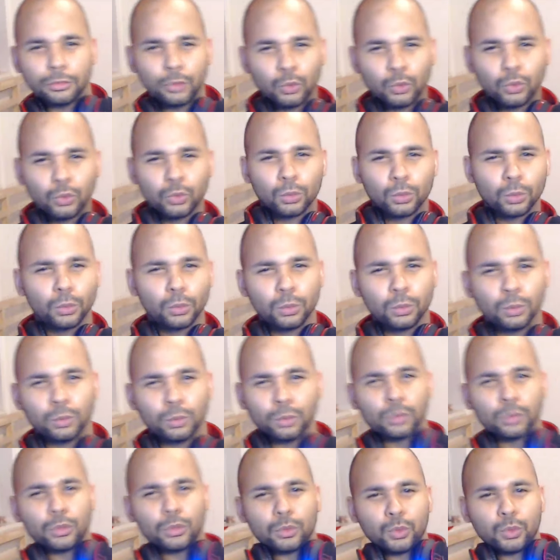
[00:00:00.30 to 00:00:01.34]
Here you
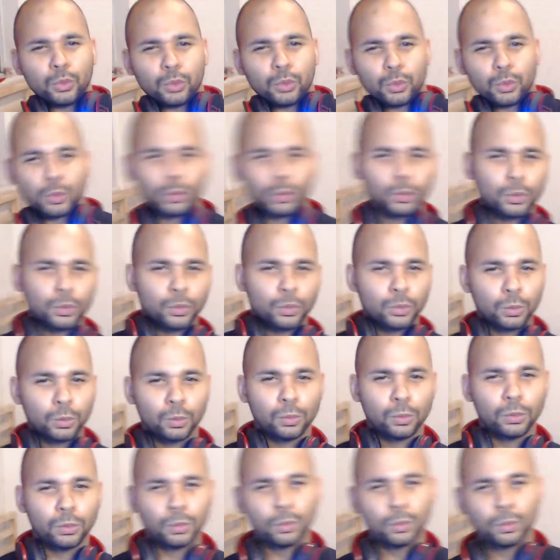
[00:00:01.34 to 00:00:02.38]
are, enjoying your favorite
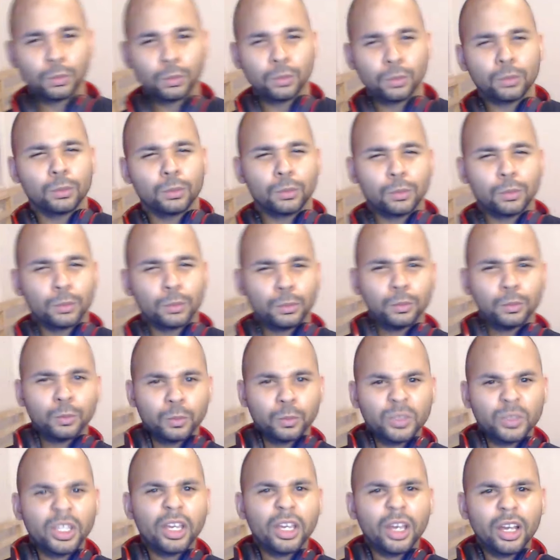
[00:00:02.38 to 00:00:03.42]
fighting game
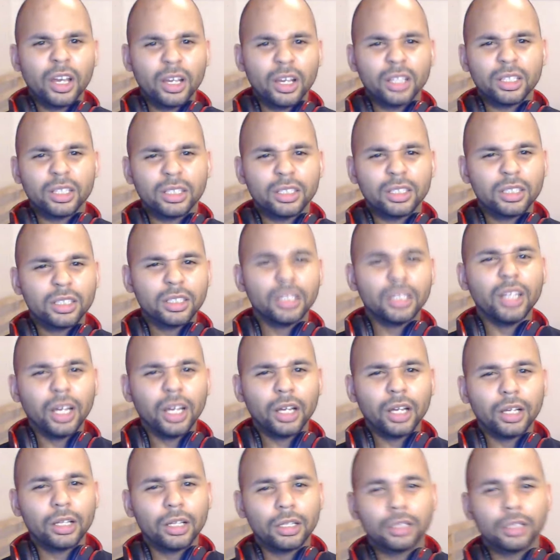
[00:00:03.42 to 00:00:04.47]
while playing your favorite
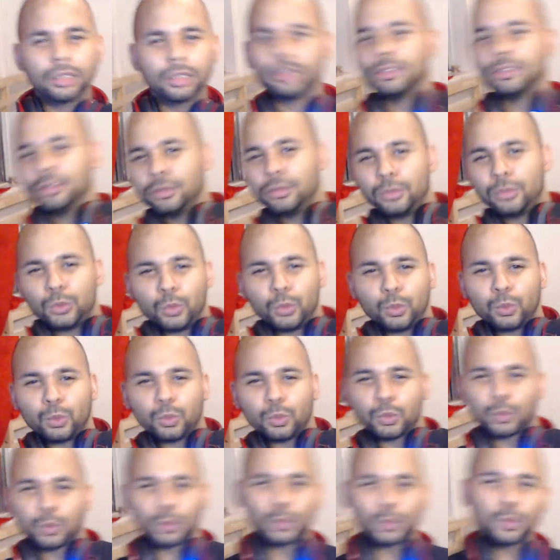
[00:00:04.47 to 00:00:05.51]
character in ranked.
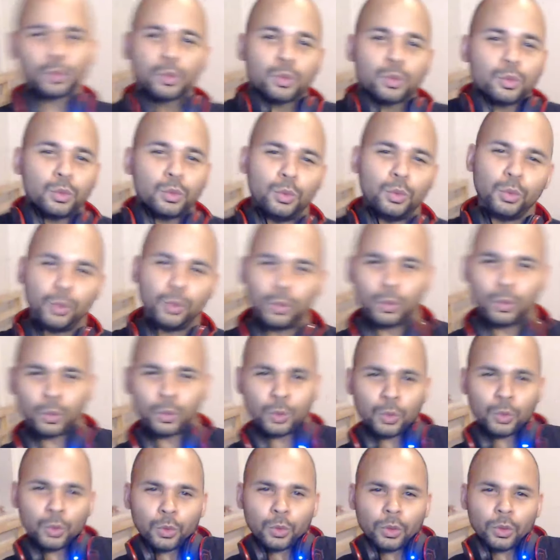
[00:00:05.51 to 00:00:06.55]

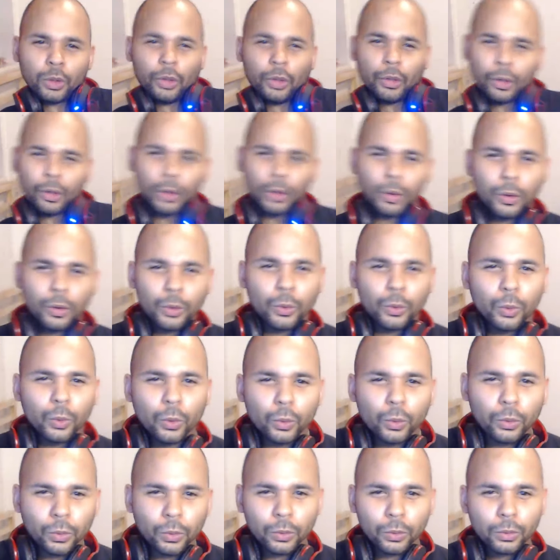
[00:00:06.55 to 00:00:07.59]
While out of nowhere,
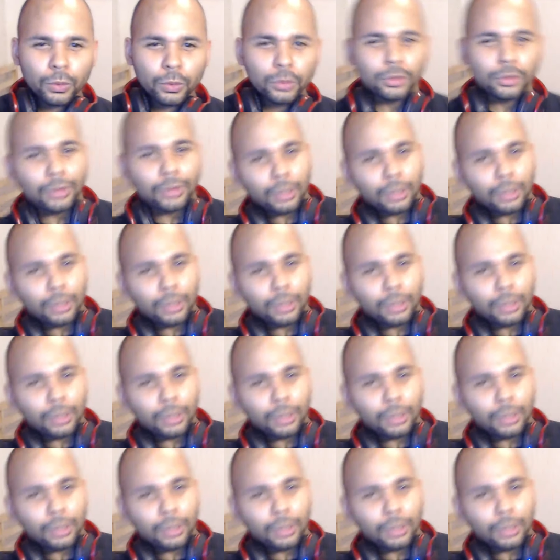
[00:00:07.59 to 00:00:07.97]
boom,